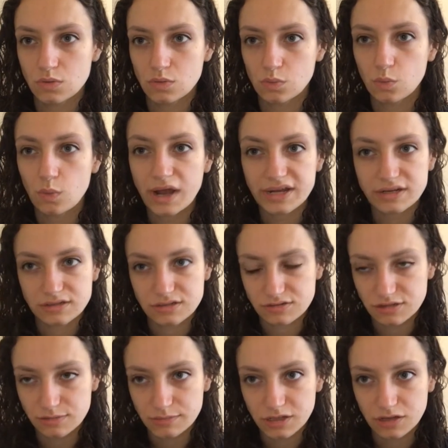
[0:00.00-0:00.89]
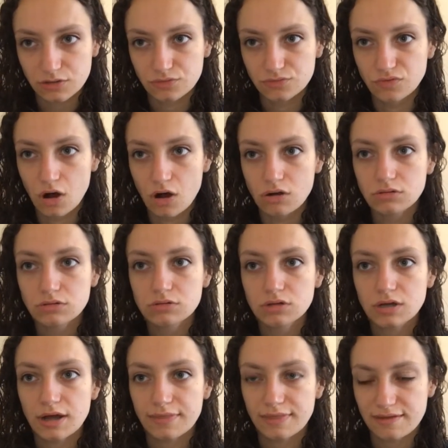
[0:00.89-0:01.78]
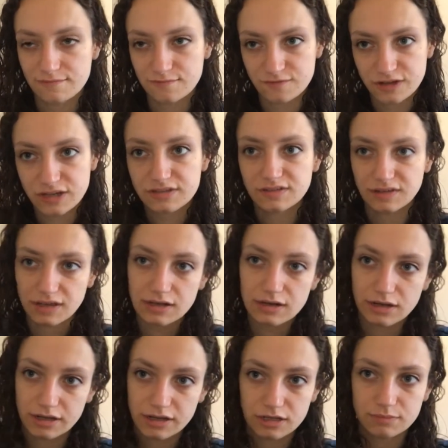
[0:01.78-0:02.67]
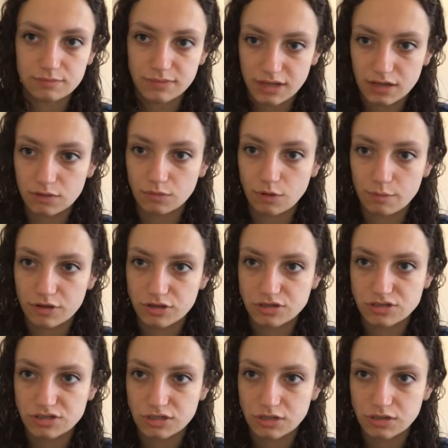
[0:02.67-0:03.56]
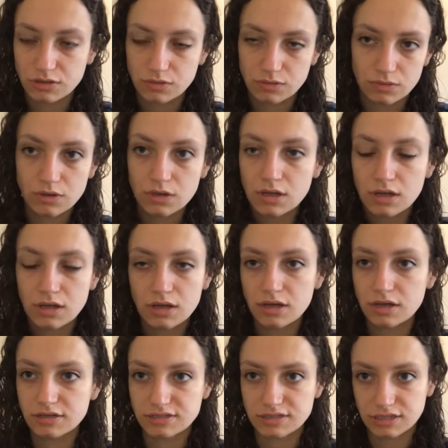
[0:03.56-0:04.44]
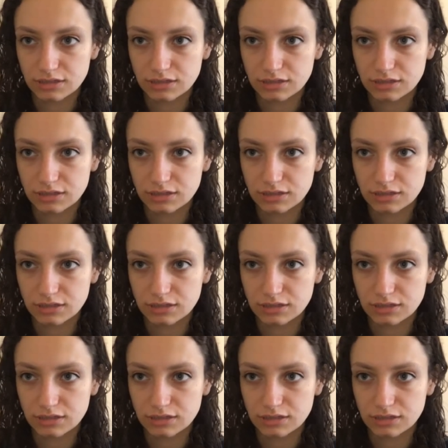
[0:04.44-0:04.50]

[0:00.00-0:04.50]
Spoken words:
wait until something goes wrong and then fix it, like admit a woman to a